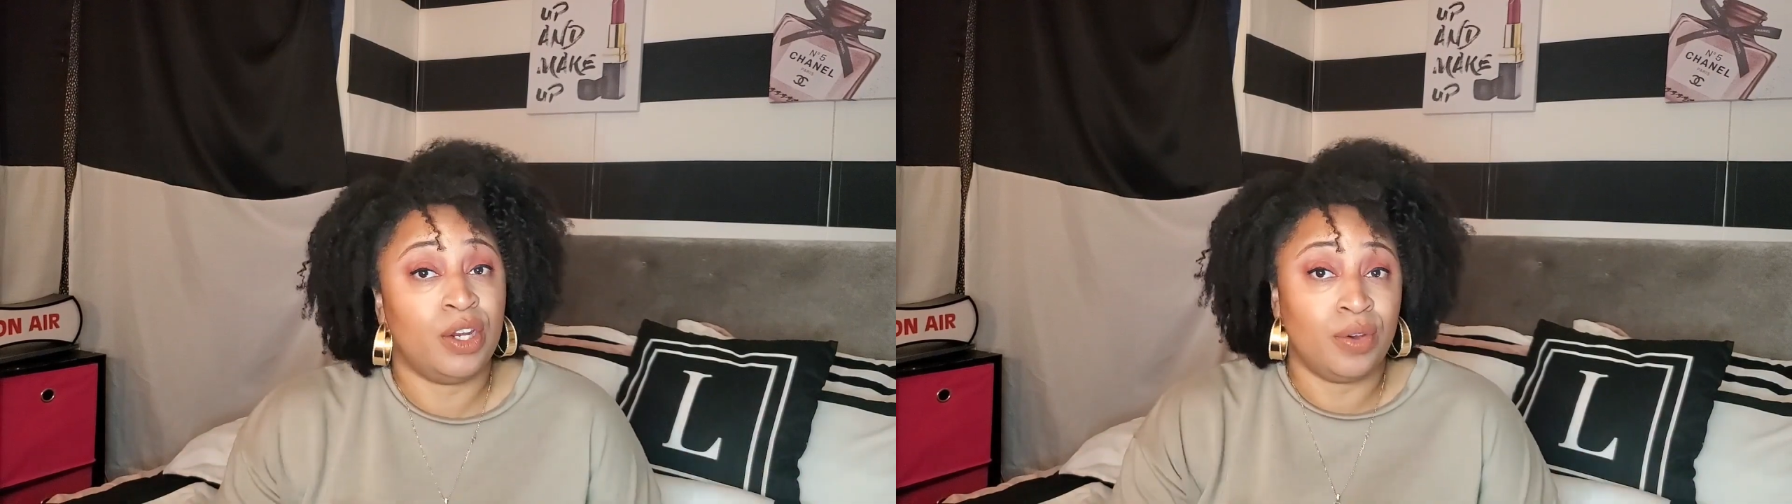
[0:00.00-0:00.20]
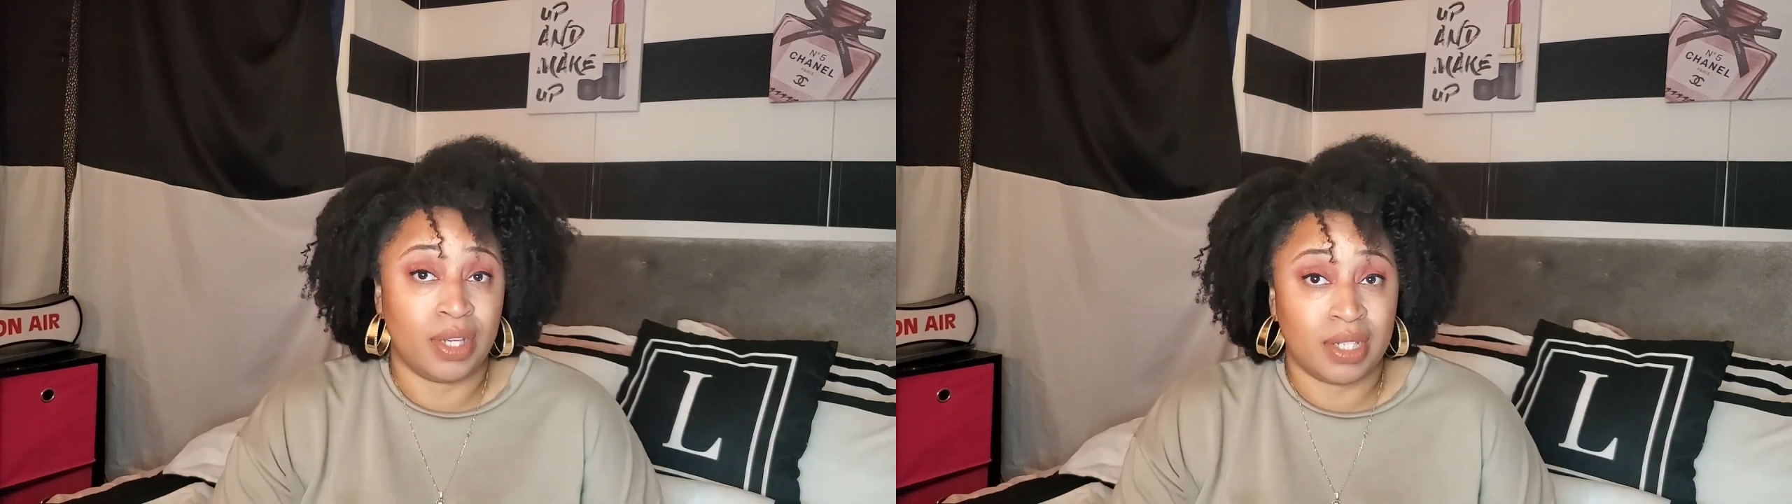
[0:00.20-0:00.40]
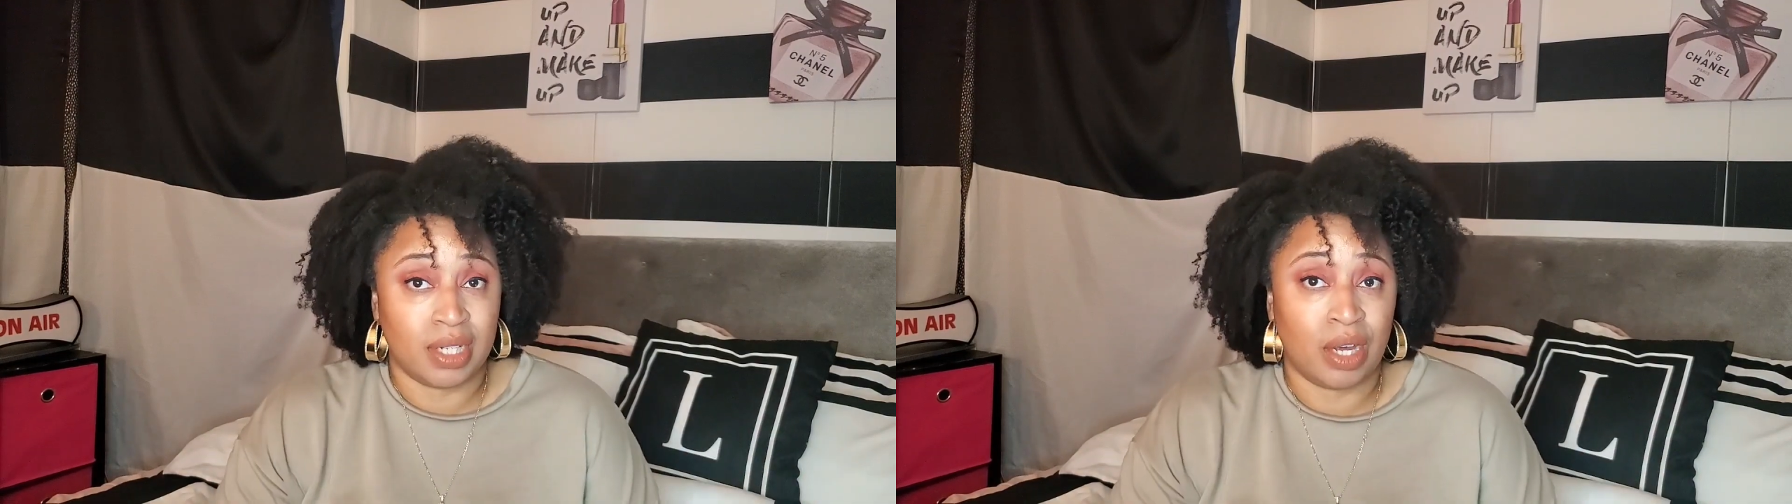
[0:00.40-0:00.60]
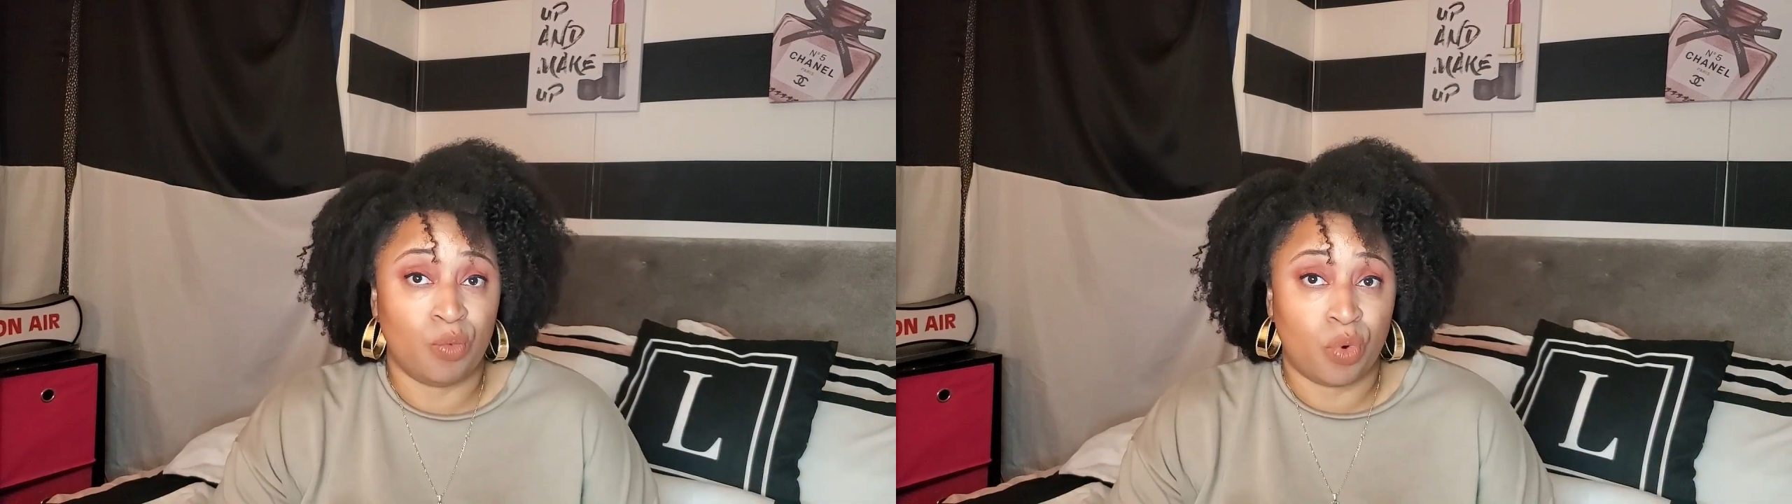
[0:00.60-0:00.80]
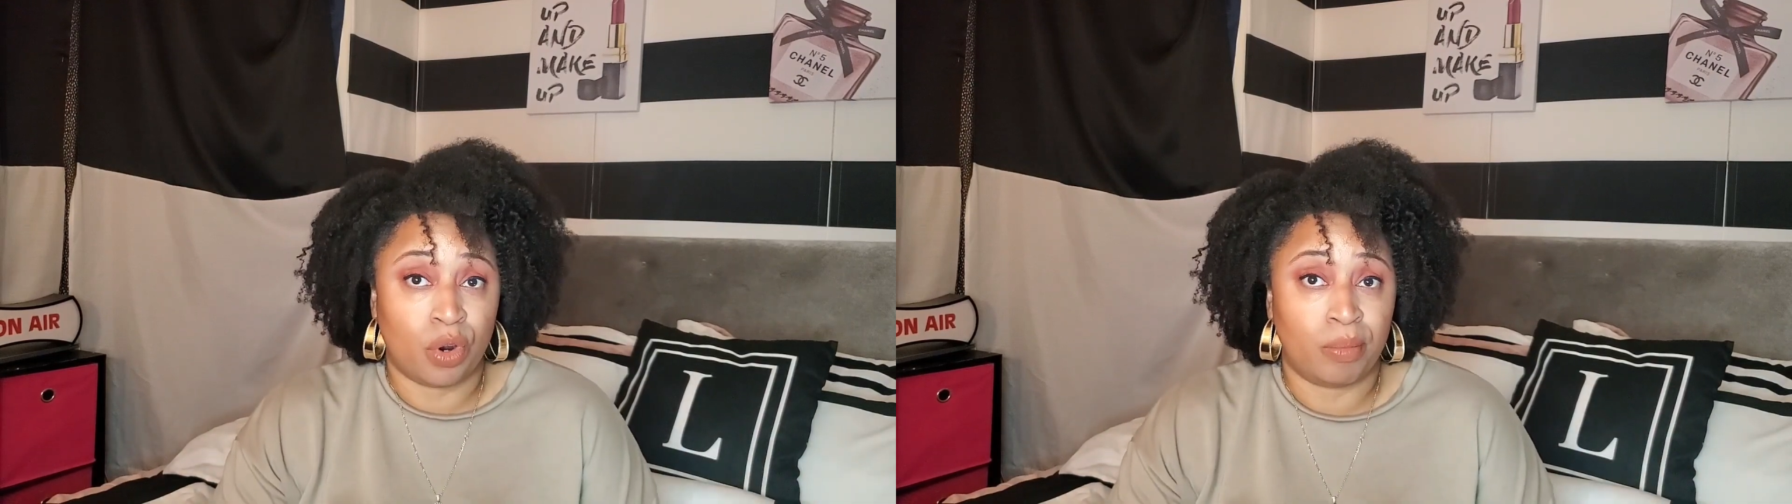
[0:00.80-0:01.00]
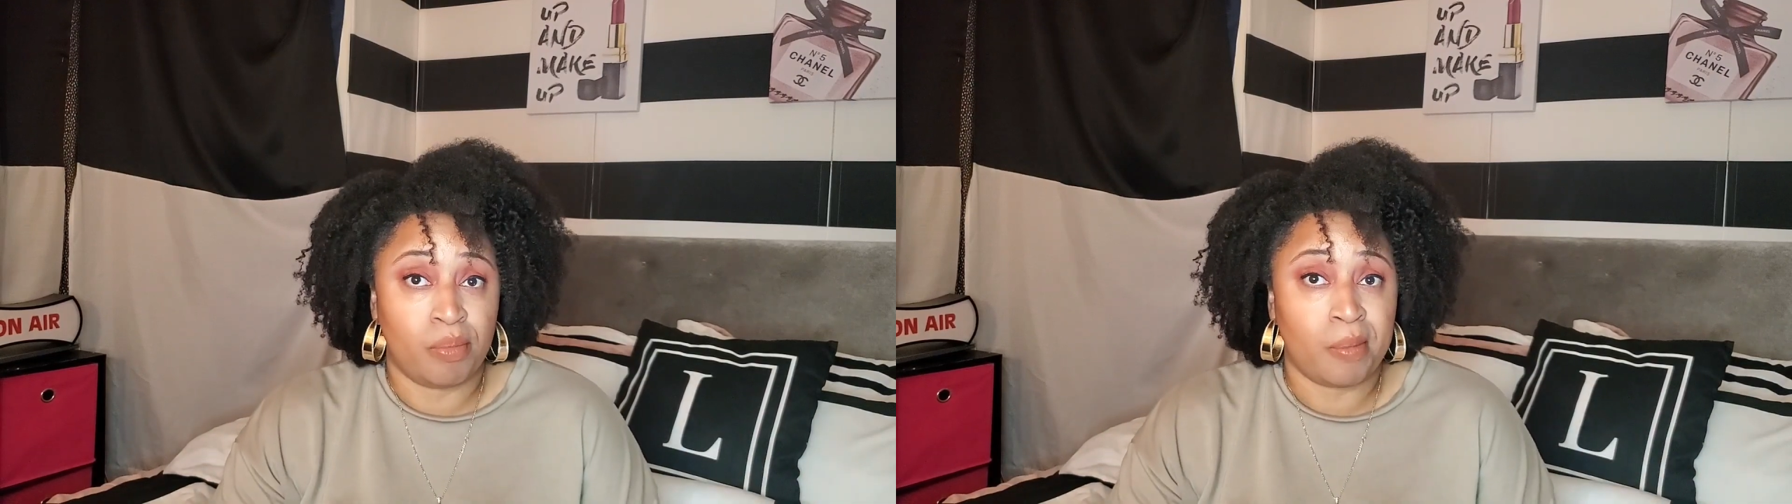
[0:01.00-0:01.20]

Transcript: you can stay warm.